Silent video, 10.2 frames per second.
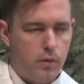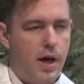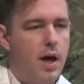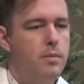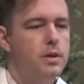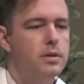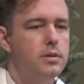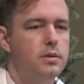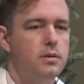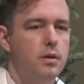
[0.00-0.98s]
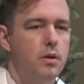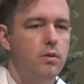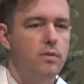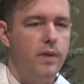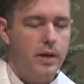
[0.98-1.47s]
Habits, our
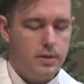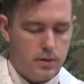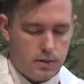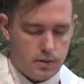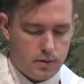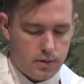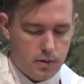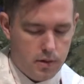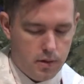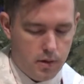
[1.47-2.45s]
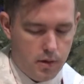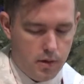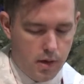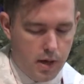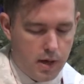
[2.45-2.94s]
own vices,
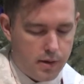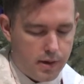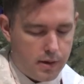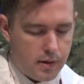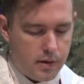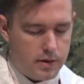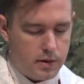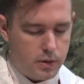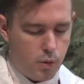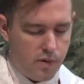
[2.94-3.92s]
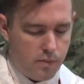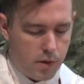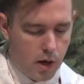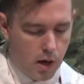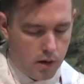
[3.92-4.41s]
anything that leads us away from
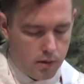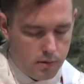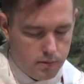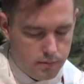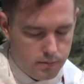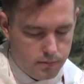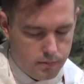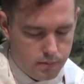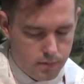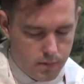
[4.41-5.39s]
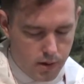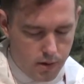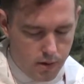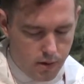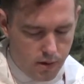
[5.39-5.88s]
God.
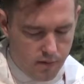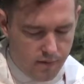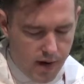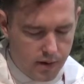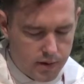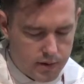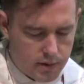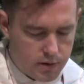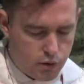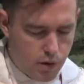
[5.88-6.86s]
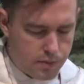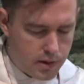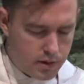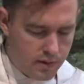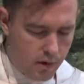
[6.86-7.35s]
A violence that strips
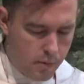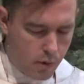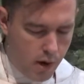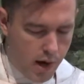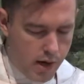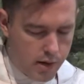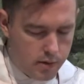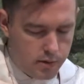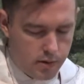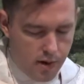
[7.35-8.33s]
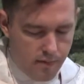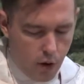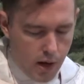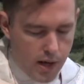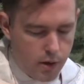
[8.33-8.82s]
us of our pride, of
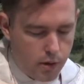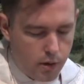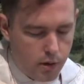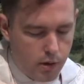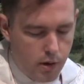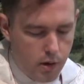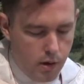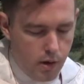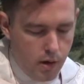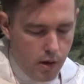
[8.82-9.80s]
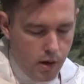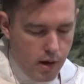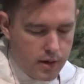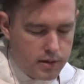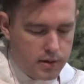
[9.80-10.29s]
our anger,
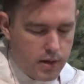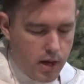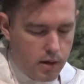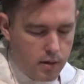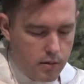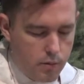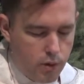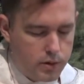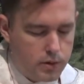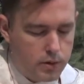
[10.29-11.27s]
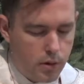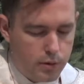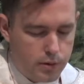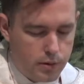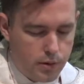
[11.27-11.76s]
and instead brings us
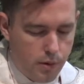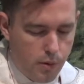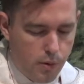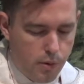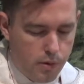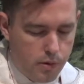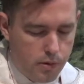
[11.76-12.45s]
closer to the Lord.